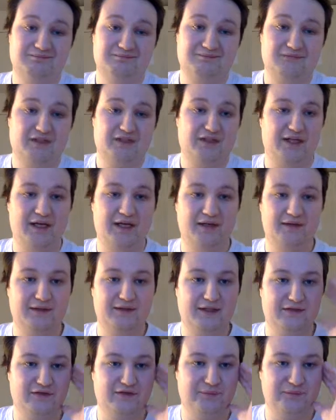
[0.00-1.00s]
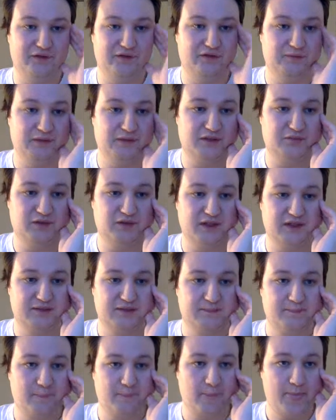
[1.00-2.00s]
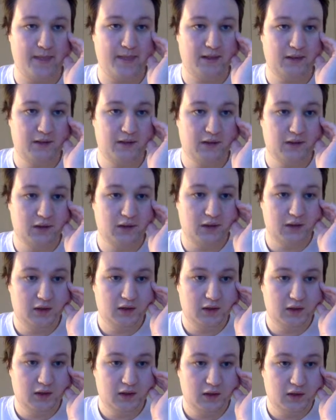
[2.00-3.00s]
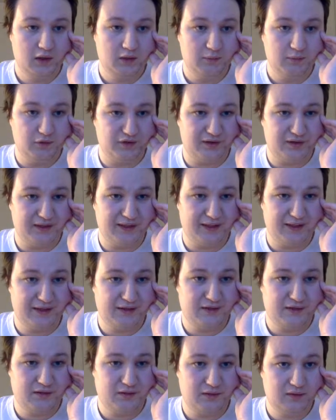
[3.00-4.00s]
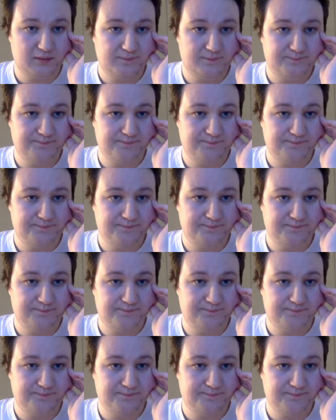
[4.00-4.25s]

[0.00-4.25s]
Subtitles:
You can't give them too much praise. Monte Cristo.